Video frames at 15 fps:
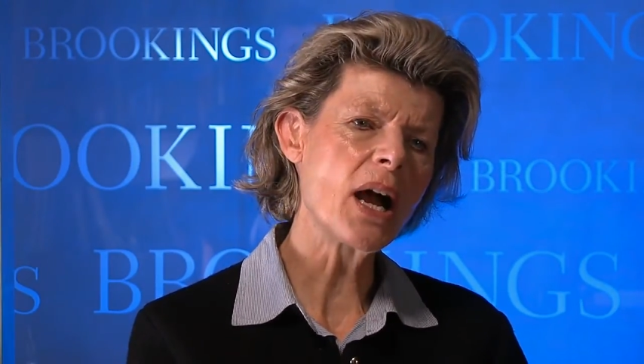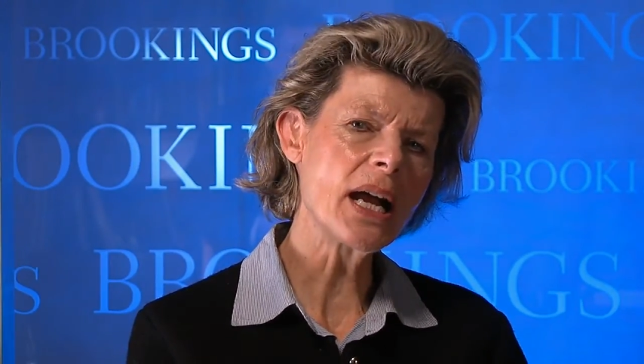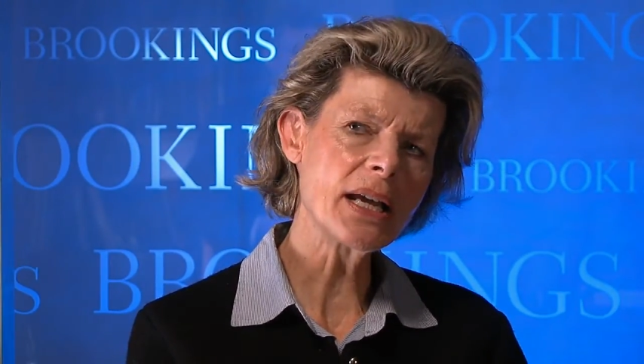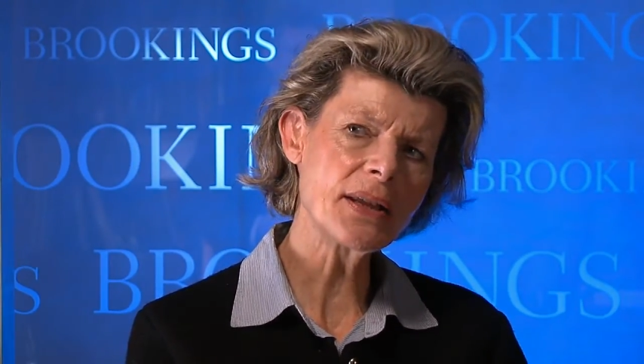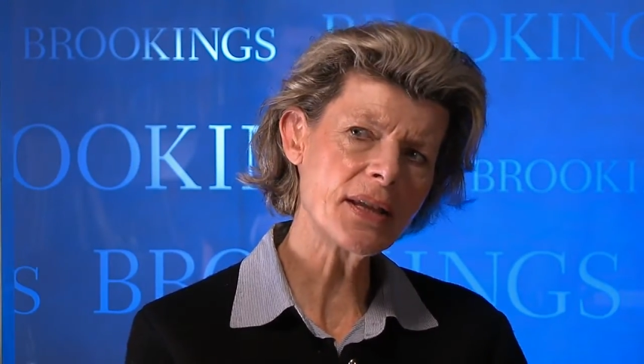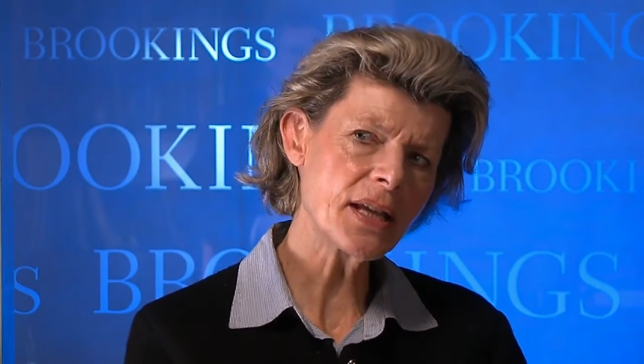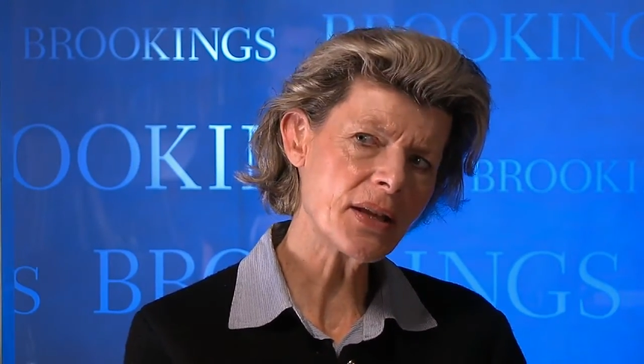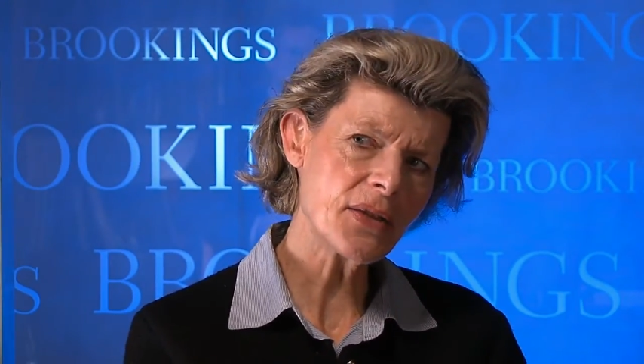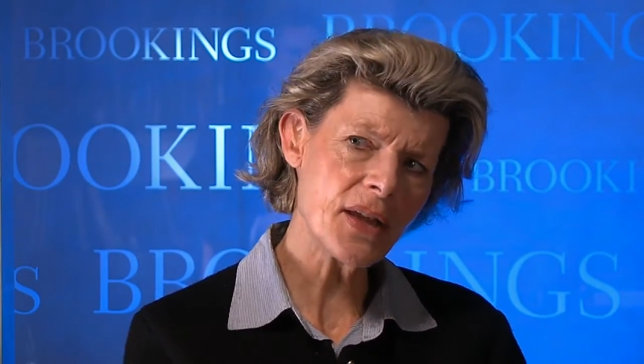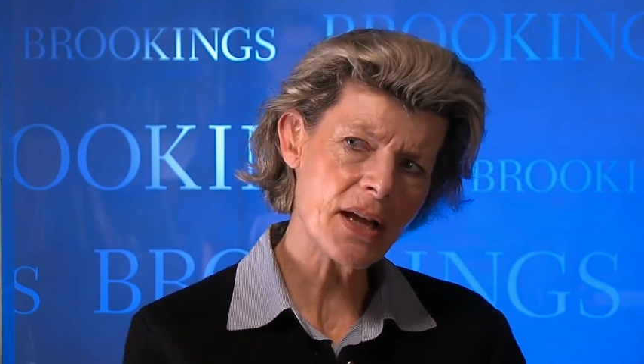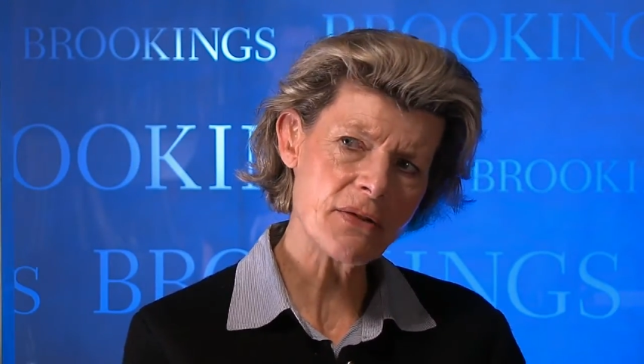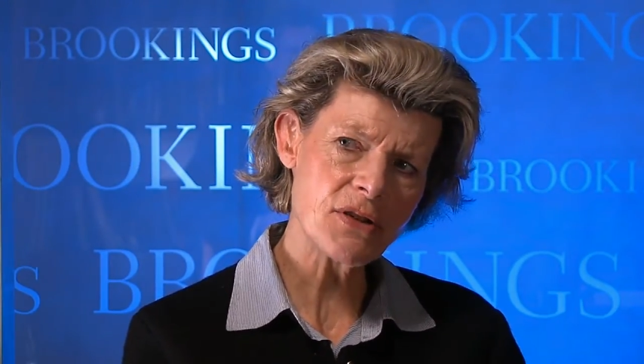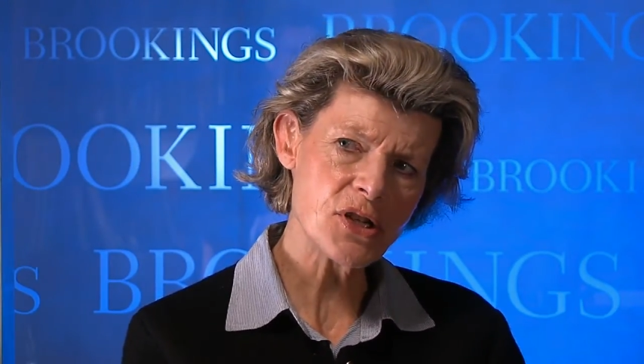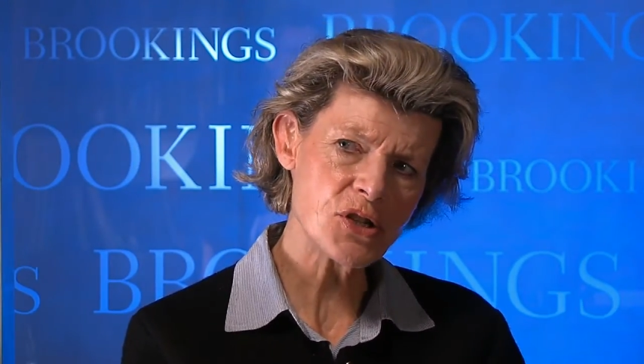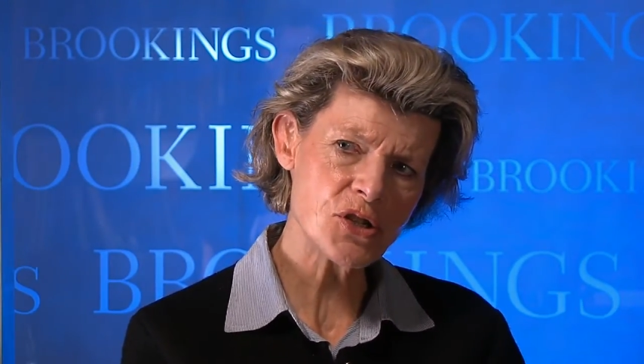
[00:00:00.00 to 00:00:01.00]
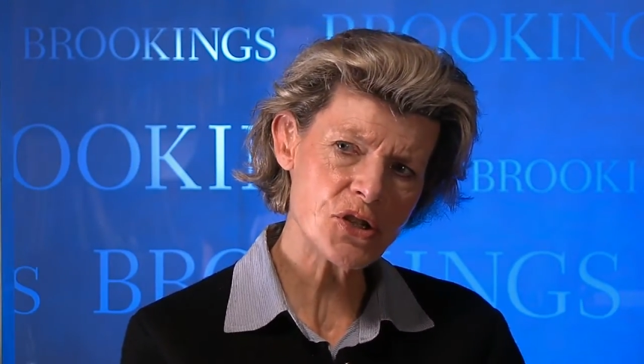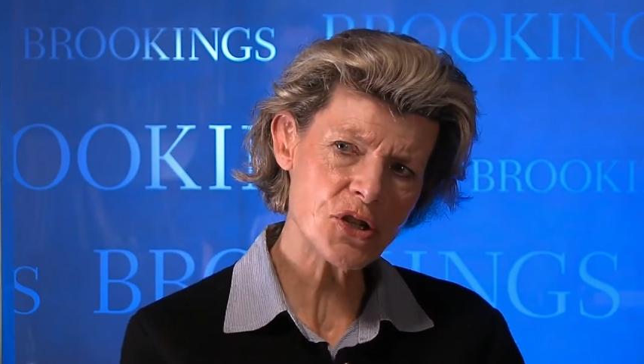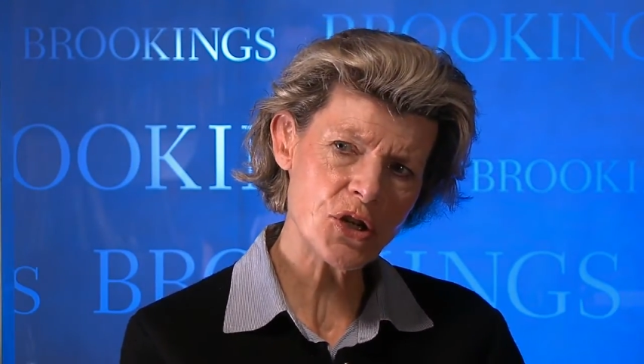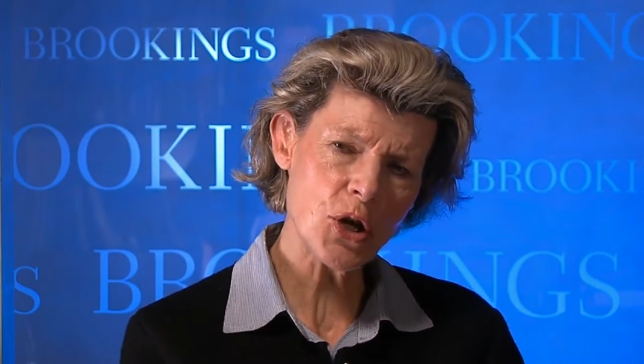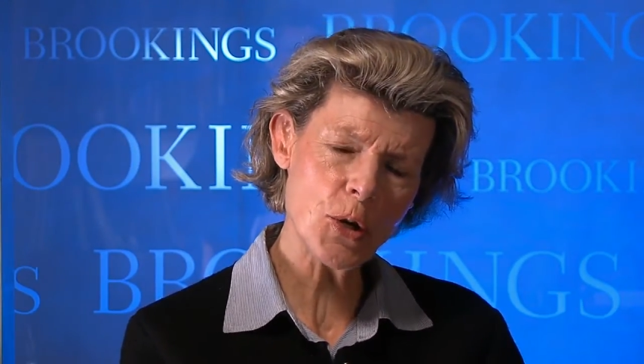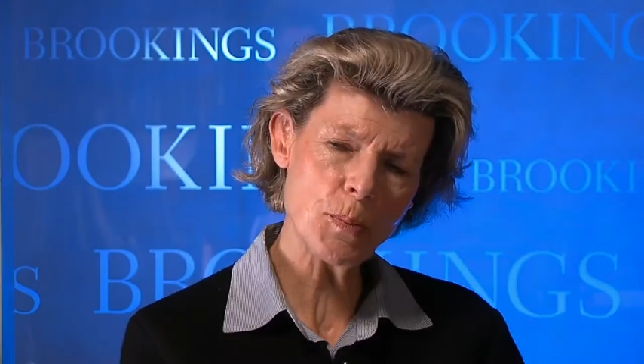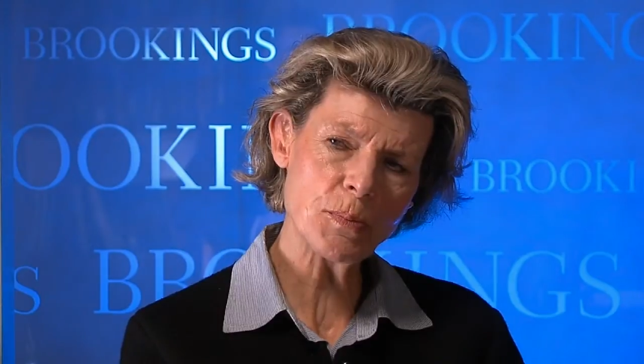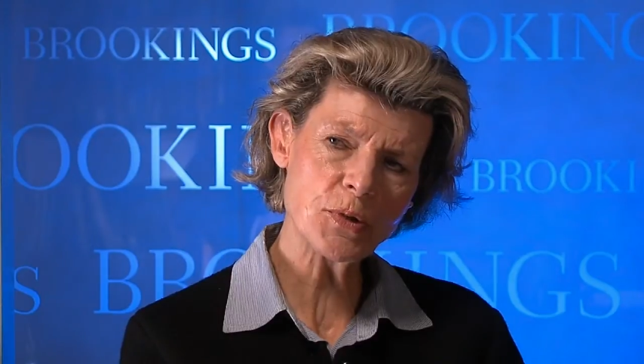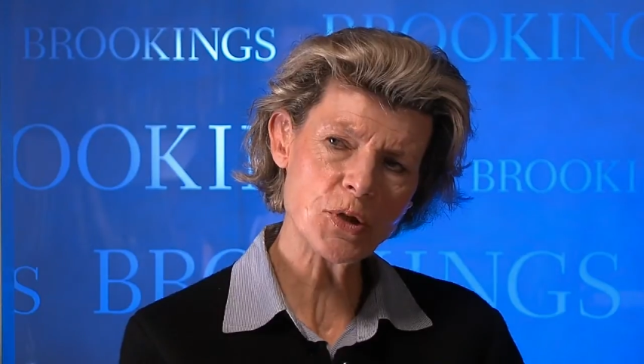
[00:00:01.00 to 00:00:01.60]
I think there is scope